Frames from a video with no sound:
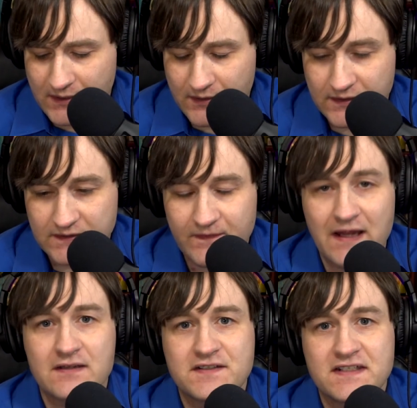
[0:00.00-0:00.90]
these
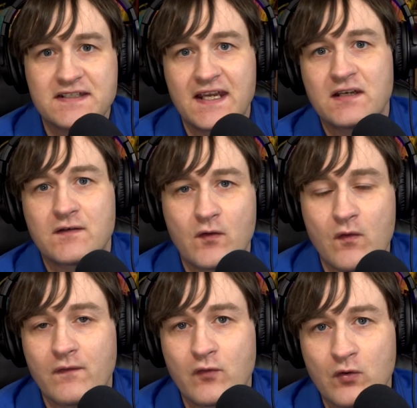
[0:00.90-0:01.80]
fallacies and,
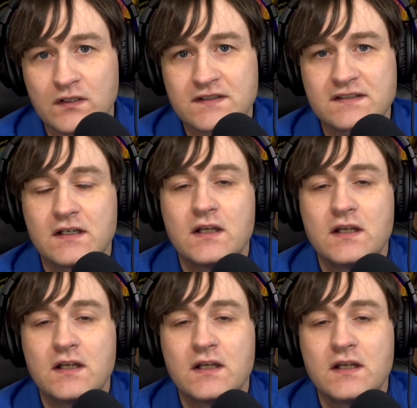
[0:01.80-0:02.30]
of course,